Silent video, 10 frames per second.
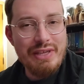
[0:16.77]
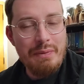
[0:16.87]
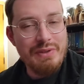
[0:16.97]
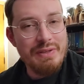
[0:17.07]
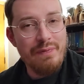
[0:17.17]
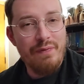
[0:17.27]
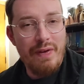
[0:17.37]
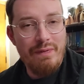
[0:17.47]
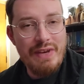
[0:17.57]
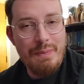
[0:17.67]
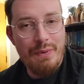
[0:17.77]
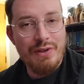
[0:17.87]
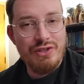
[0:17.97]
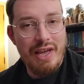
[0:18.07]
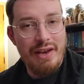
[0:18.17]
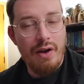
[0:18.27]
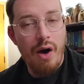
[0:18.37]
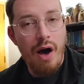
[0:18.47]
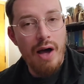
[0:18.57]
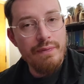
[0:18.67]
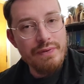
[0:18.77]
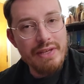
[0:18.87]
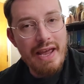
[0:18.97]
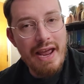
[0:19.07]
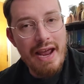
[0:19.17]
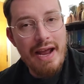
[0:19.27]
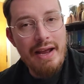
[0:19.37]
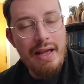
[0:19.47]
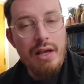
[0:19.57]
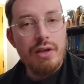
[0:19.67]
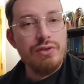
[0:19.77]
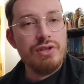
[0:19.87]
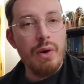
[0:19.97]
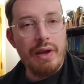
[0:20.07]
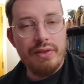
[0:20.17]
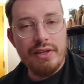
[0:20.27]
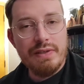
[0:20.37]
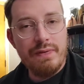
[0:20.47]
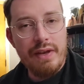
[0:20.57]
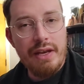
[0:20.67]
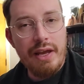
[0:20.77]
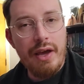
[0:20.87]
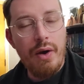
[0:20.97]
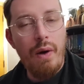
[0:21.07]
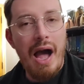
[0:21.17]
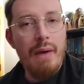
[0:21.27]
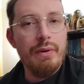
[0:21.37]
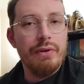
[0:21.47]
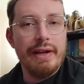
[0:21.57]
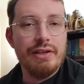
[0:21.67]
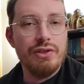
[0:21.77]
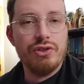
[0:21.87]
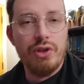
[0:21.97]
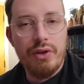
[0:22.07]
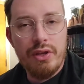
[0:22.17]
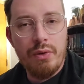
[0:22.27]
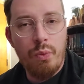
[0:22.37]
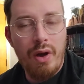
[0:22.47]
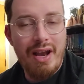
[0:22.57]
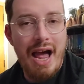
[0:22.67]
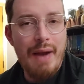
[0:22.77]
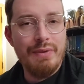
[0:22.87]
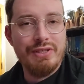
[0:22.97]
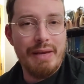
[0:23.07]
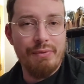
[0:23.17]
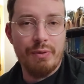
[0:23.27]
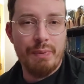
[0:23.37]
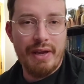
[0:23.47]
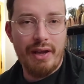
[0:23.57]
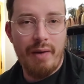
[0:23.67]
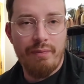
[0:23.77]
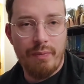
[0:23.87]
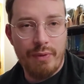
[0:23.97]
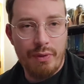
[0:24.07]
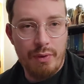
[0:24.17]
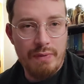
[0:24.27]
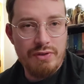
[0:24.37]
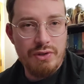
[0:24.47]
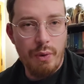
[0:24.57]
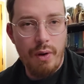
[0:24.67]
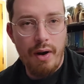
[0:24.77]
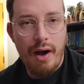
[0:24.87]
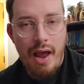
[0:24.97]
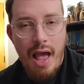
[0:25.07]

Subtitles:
It was a 50% off day. So in this video, I would like to show you what I was able to pick up from the thrift store.